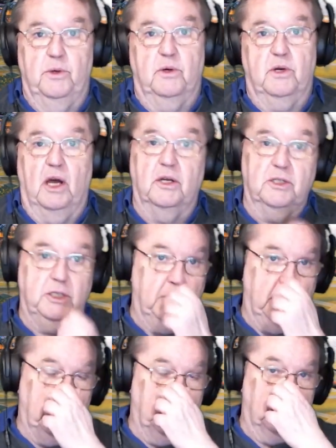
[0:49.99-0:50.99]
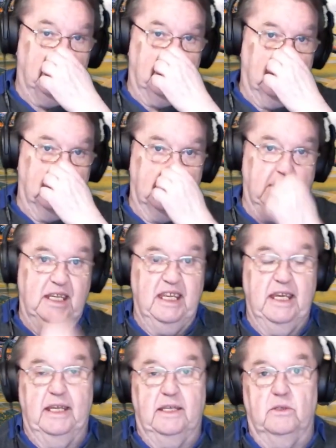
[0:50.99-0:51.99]
You can't use
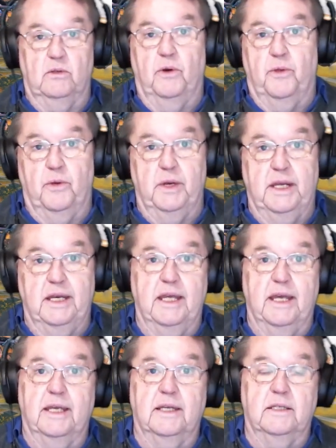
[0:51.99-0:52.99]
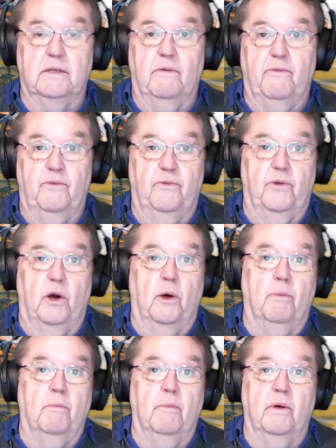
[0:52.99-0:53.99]
DS or 3DS
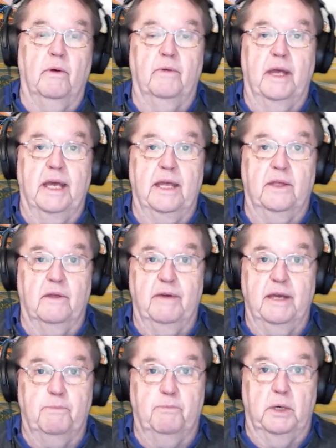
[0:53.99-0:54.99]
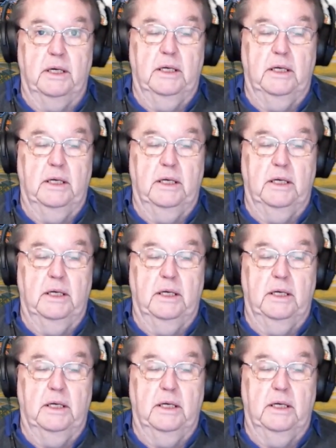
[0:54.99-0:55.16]
from 8th of April,